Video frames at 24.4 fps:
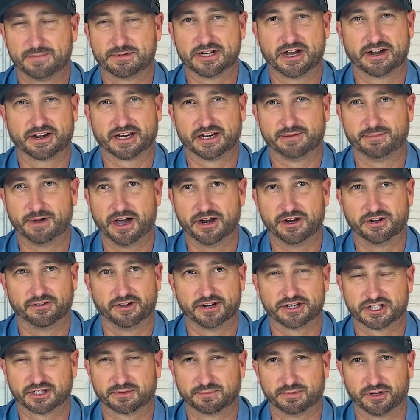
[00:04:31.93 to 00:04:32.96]
I'm talking about an
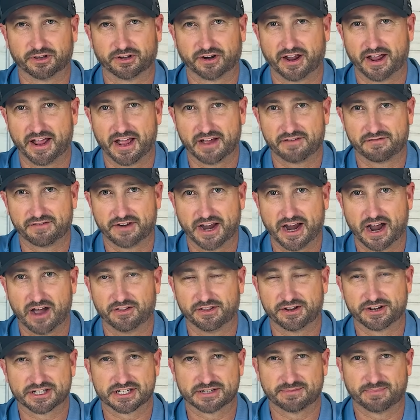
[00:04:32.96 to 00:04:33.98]
electric bill that I have now
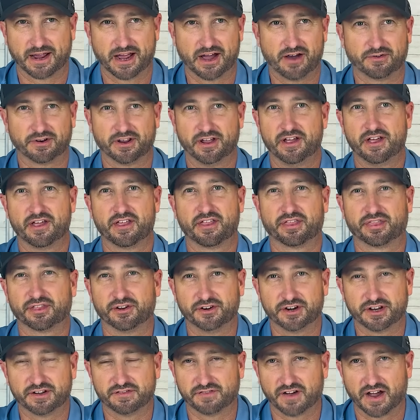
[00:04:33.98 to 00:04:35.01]
that is about
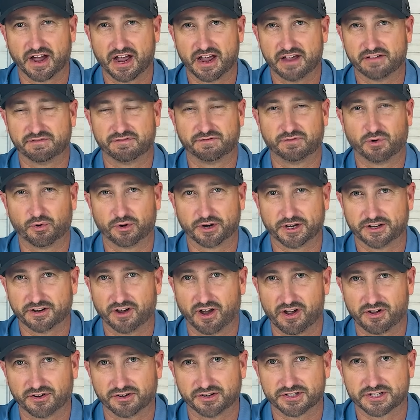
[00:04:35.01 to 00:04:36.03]
$35,
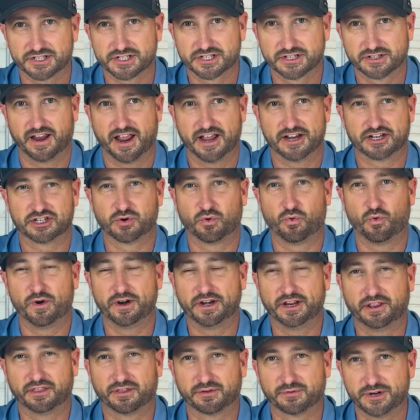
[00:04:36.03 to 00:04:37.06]
$40, and
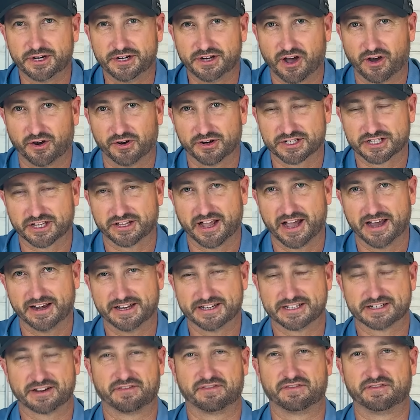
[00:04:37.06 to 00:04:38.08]
$23 of that
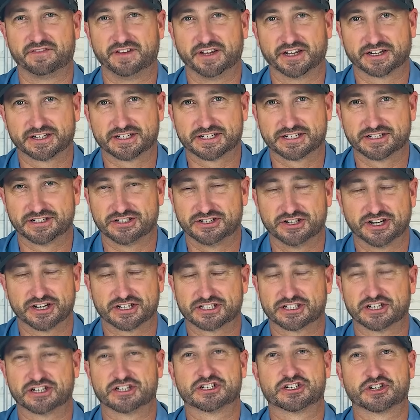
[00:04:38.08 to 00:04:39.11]
is a fixed
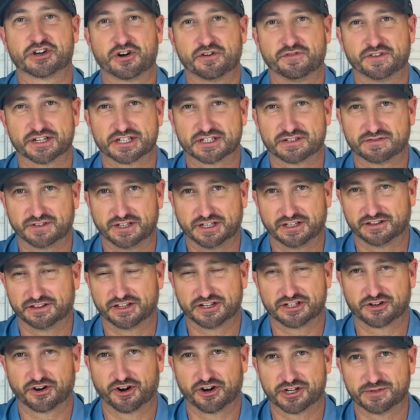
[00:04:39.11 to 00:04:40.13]
just service fee that
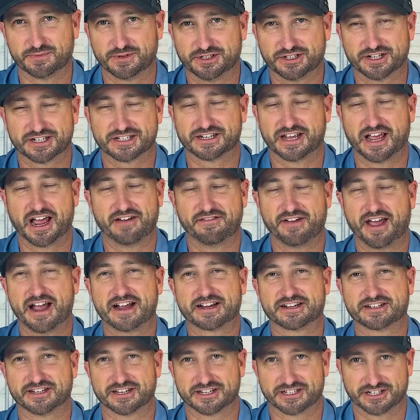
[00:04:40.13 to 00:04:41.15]
they charge me just to have
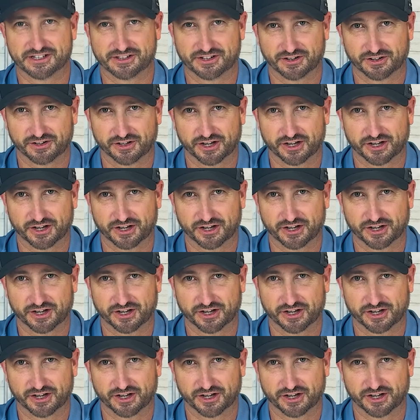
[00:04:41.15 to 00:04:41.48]
access to their